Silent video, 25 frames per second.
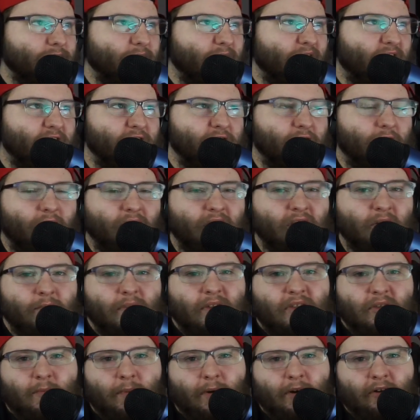You know, it could be
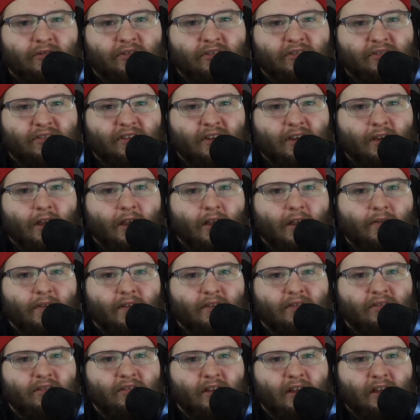the person singing
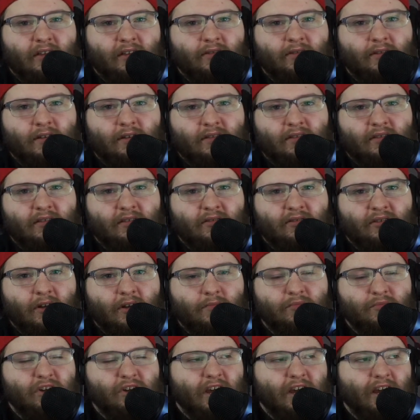that's the that's the
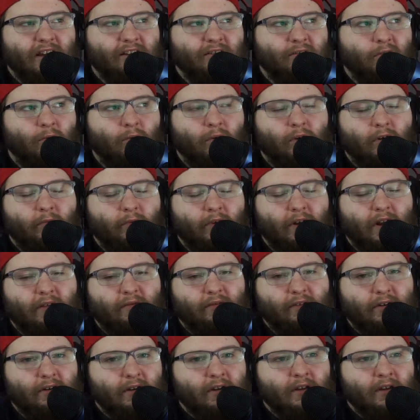subject or whatever.